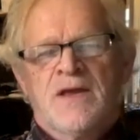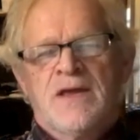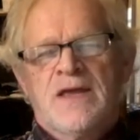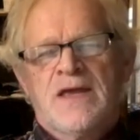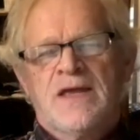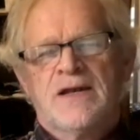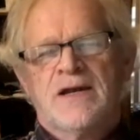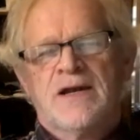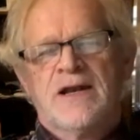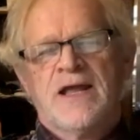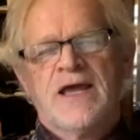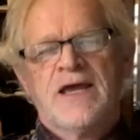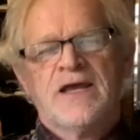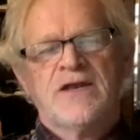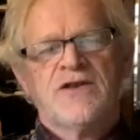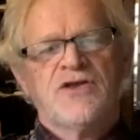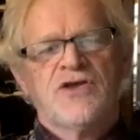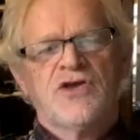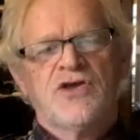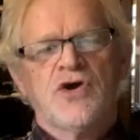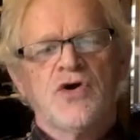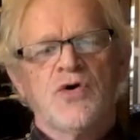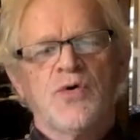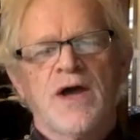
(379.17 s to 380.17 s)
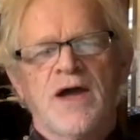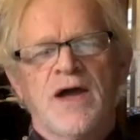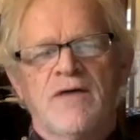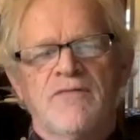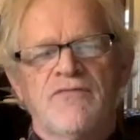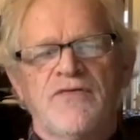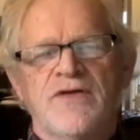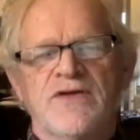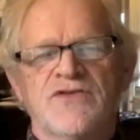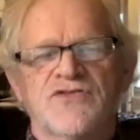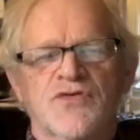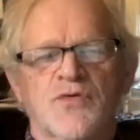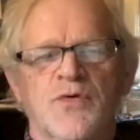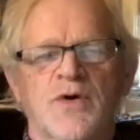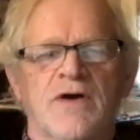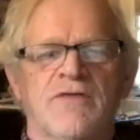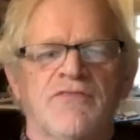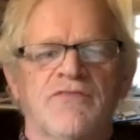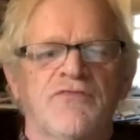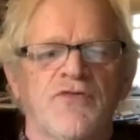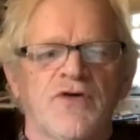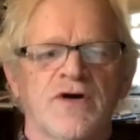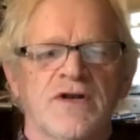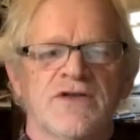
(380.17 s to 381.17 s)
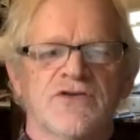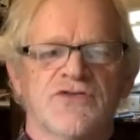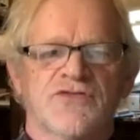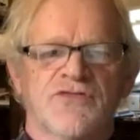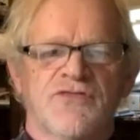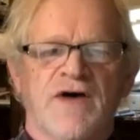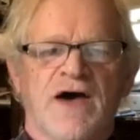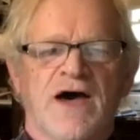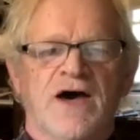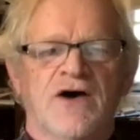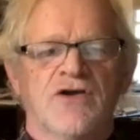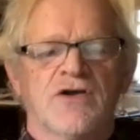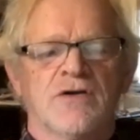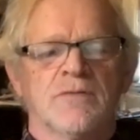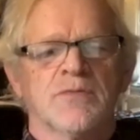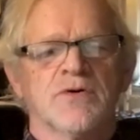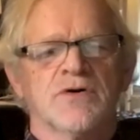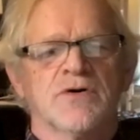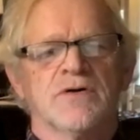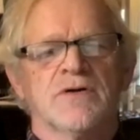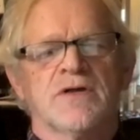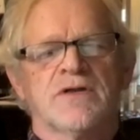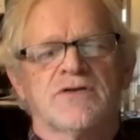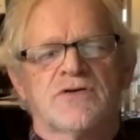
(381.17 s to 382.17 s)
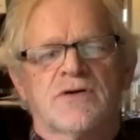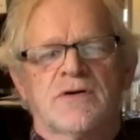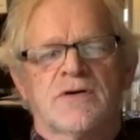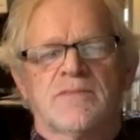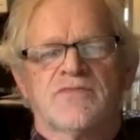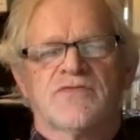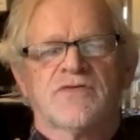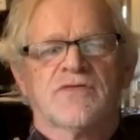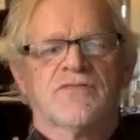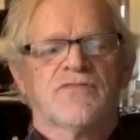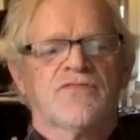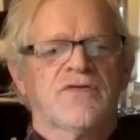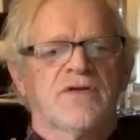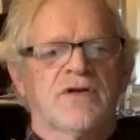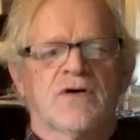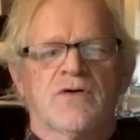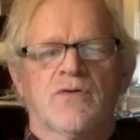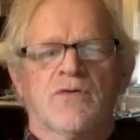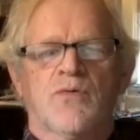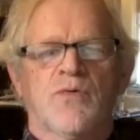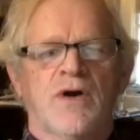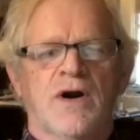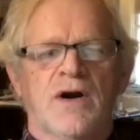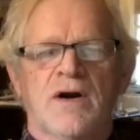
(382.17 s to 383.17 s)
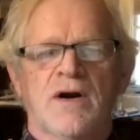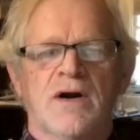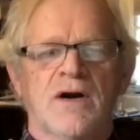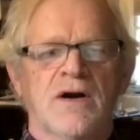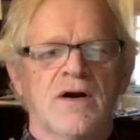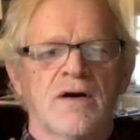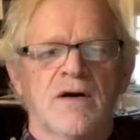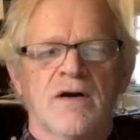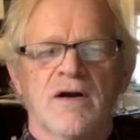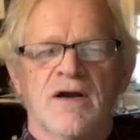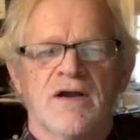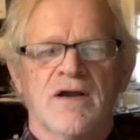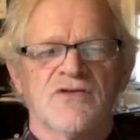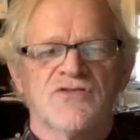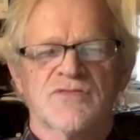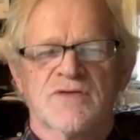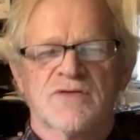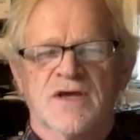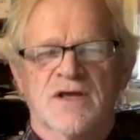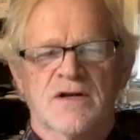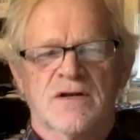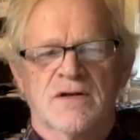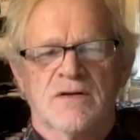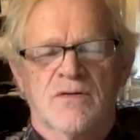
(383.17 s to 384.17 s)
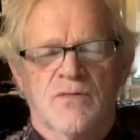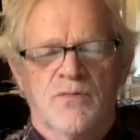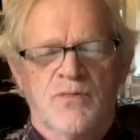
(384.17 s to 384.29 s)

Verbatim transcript: in an ADU, every square foot is valuable in terms of you know where is it gonna